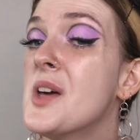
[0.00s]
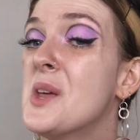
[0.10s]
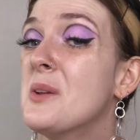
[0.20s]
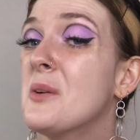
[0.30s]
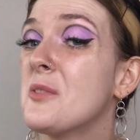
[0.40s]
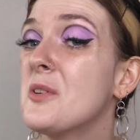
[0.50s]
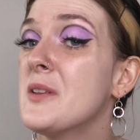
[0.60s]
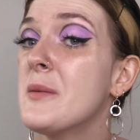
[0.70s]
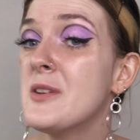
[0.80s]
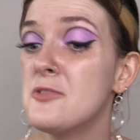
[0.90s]
not really
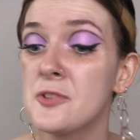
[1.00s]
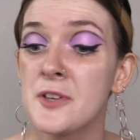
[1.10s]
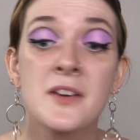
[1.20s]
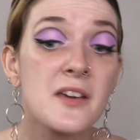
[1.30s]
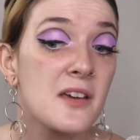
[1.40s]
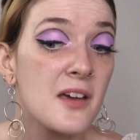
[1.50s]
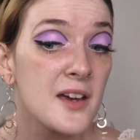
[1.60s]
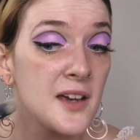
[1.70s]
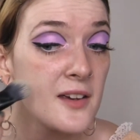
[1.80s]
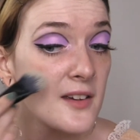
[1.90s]
been enjoying
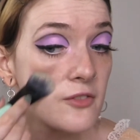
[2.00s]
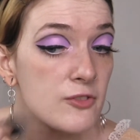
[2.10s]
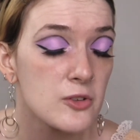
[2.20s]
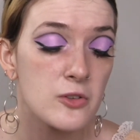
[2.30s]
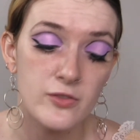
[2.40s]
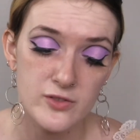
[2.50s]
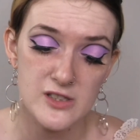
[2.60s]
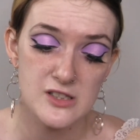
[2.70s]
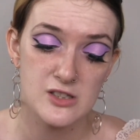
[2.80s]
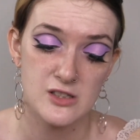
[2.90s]
a full
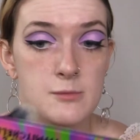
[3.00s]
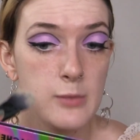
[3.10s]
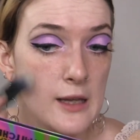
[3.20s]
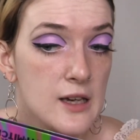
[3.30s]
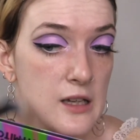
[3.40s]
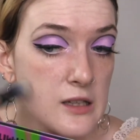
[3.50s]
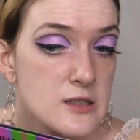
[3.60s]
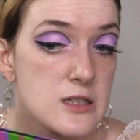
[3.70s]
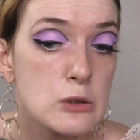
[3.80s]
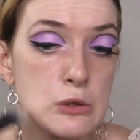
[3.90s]
coverage. But yeah, it's a
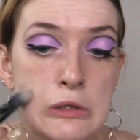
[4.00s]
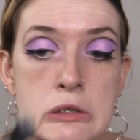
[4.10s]
good one.